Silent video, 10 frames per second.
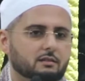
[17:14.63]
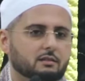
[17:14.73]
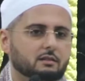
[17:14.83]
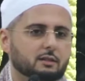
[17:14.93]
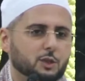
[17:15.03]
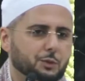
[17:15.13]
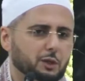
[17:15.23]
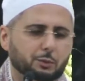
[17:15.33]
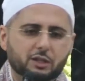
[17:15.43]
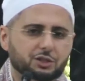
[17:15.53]
this peer
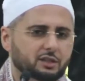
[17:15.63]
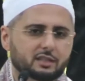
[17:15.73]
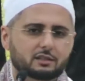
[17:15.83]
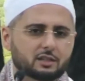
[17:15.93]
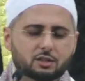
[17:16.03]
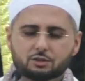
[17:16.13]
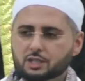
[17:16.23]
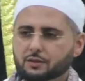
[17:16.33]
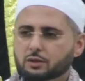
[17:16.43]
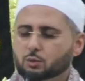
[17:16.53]
pressure continues
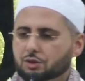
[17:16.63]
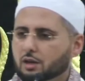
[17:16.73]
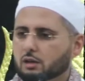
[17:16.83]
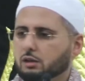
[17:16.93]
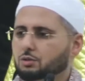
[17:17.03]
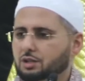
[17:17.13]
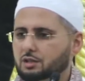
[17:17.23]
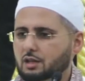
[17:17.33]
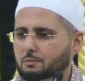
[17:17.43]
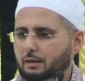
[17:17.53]
even with our
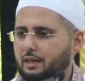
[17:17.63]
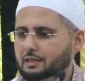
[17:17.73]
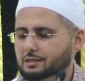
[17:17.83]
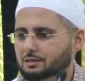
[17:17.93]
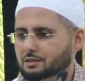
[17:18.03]
closest companions.